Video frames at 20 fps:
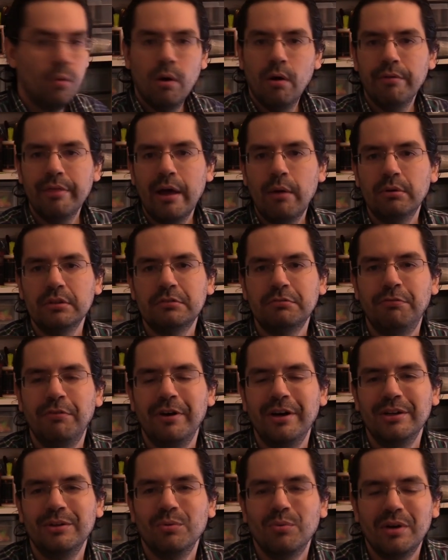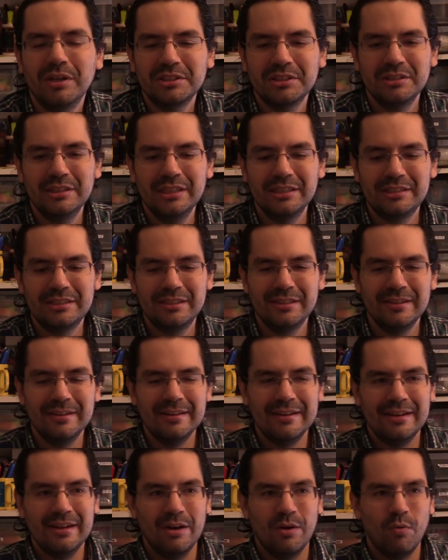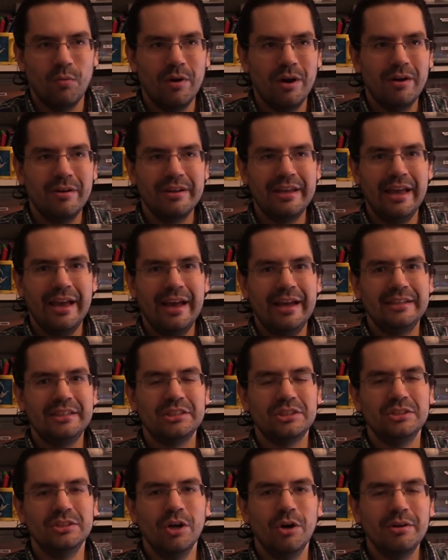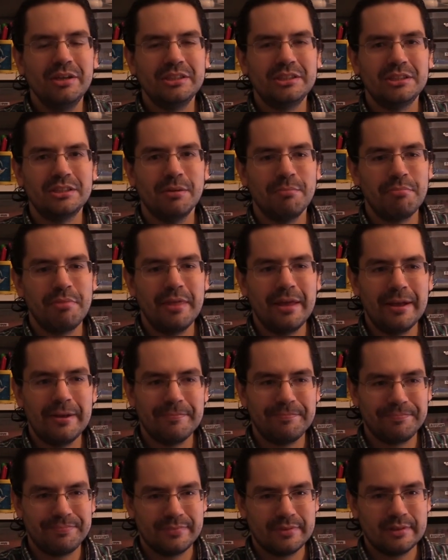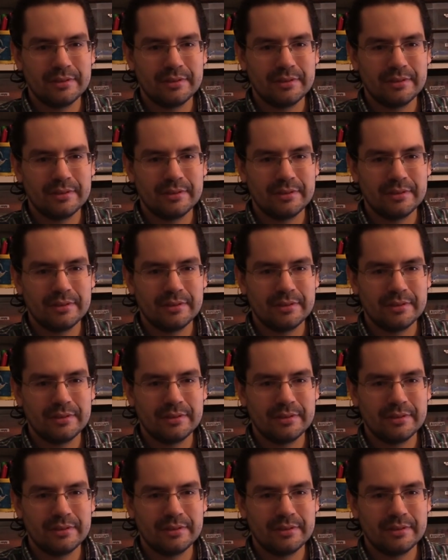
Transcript: Well, that was fun, wasn't it? Well, yeah, I just noticed something.